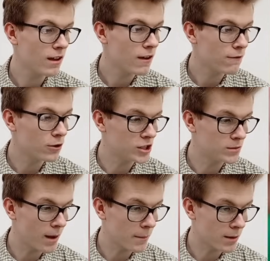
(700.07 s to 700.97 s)
footage, but
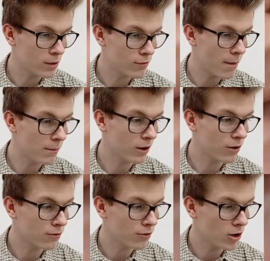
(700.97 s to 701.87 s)
I'm going to be rambling
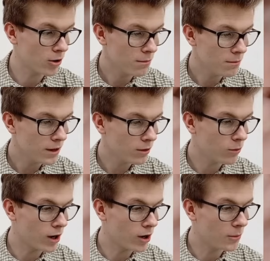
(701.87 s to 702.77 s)
on for a little
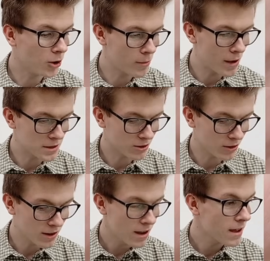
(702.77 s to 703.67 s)
while more about this
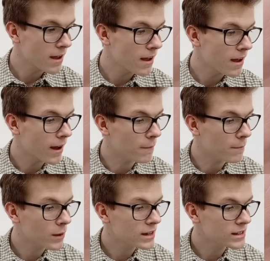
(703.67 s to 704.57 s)
coin. But
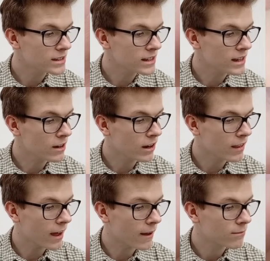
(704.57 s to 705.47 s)
we can see, look at
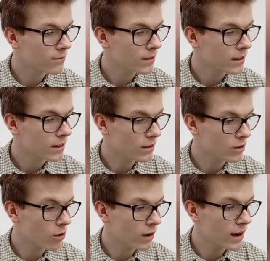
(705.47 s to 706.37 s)
that. The
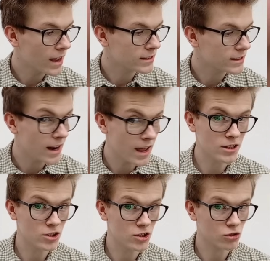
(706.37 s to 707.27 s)
coin has an
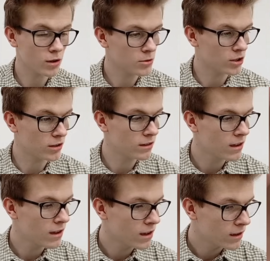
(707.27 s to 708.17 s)
edge inscription,
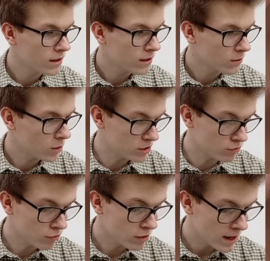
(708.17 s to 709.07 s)
which is
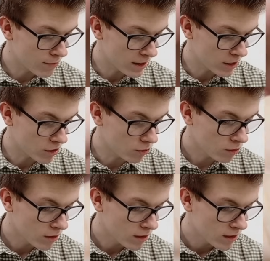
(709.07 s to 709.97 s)
really, really cool
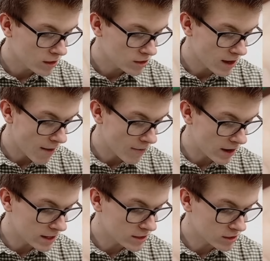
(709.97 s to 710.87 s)
to have an
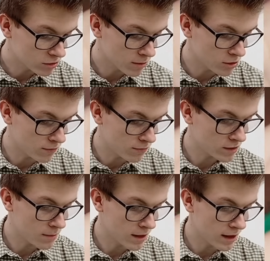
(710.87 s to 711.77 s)
edge inscription for
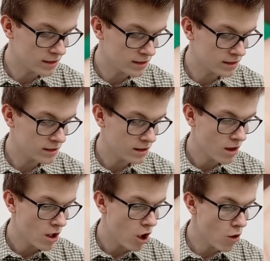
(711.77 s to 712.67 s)
something that is
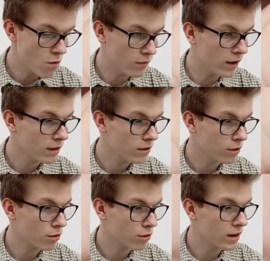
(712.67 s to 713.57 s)
over
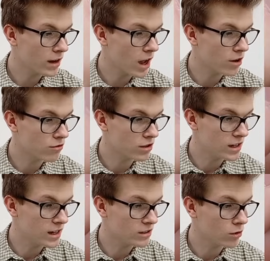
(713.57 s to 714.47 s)
300
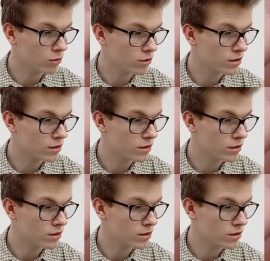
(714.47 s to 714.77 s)
years old.